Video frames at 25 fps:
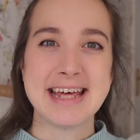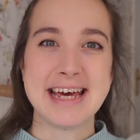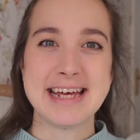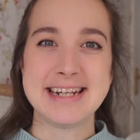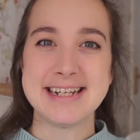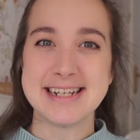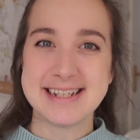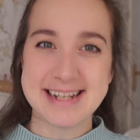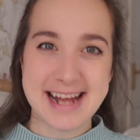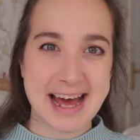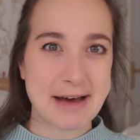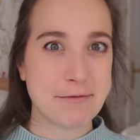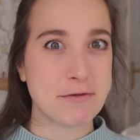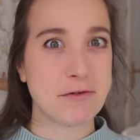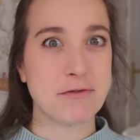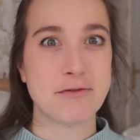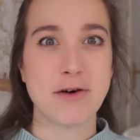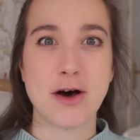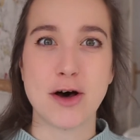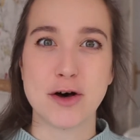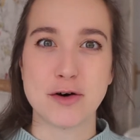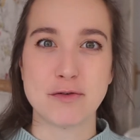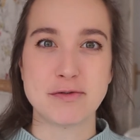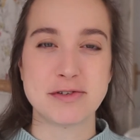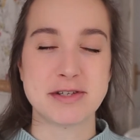it doesn't have a
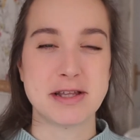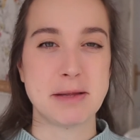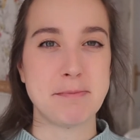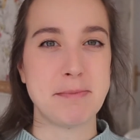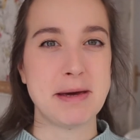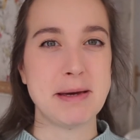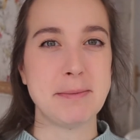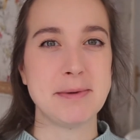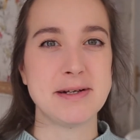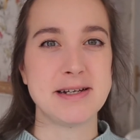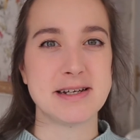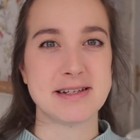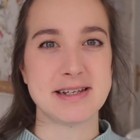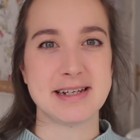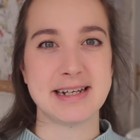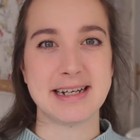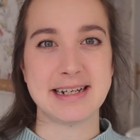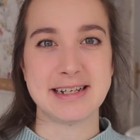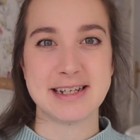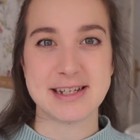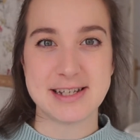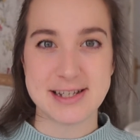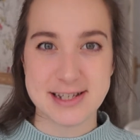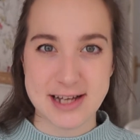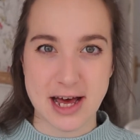valve, so the baby doesn't
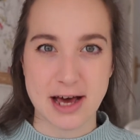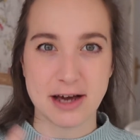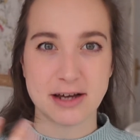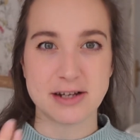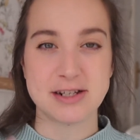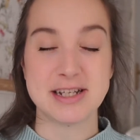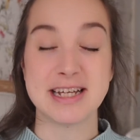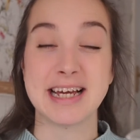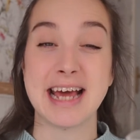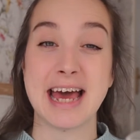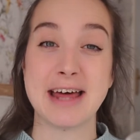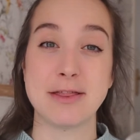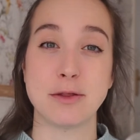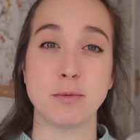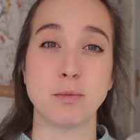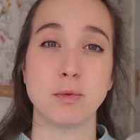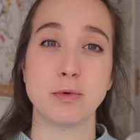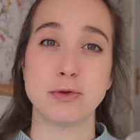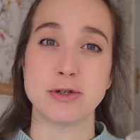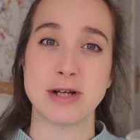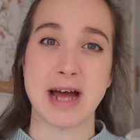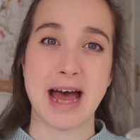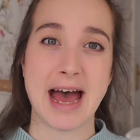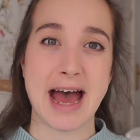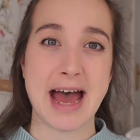need to suck to get the
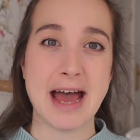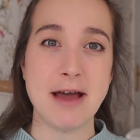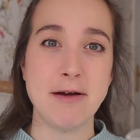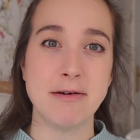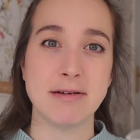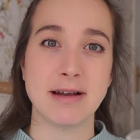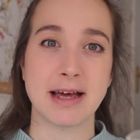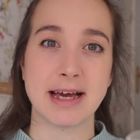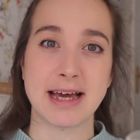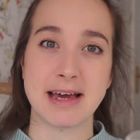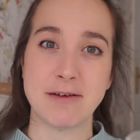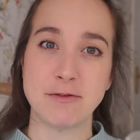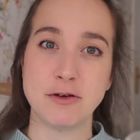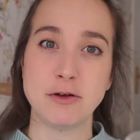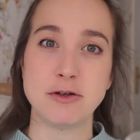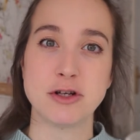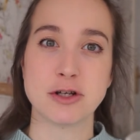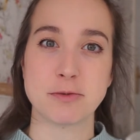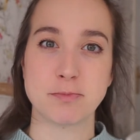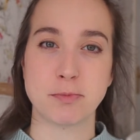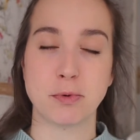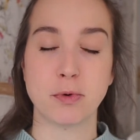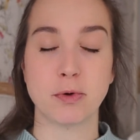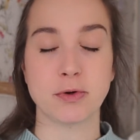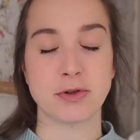water out. Like if you
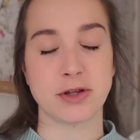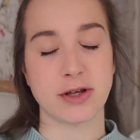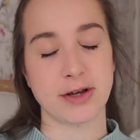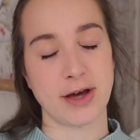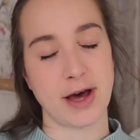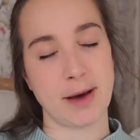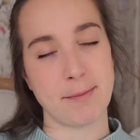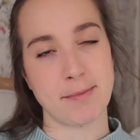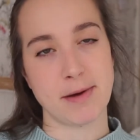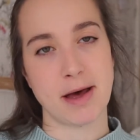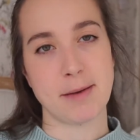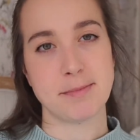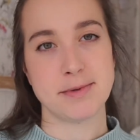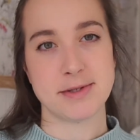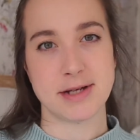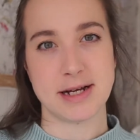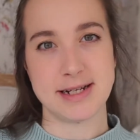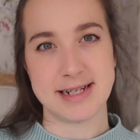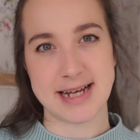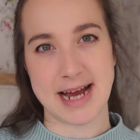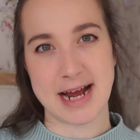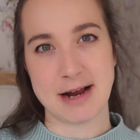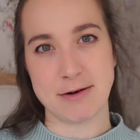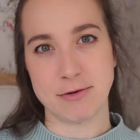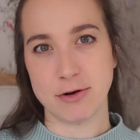just poured the cup
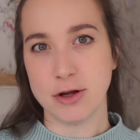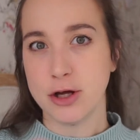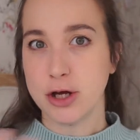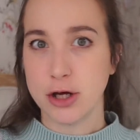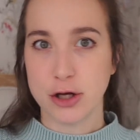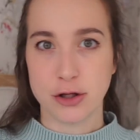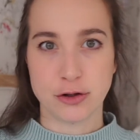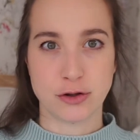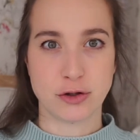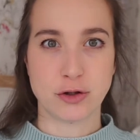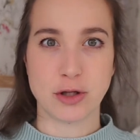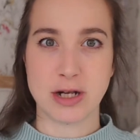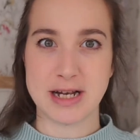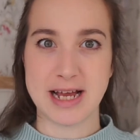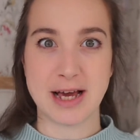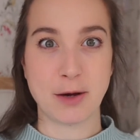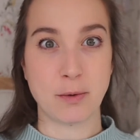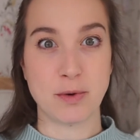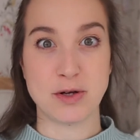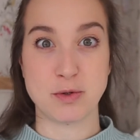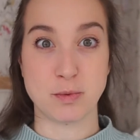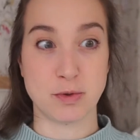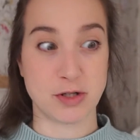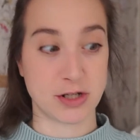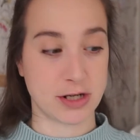upside down, the
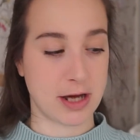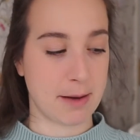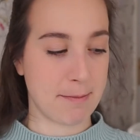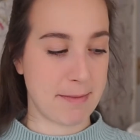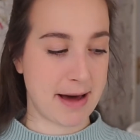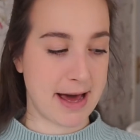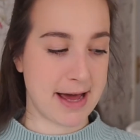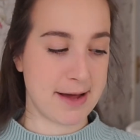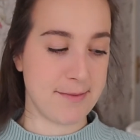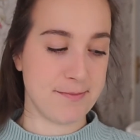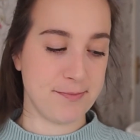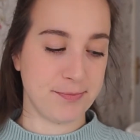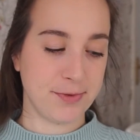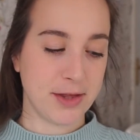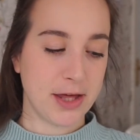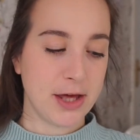liquid would come out.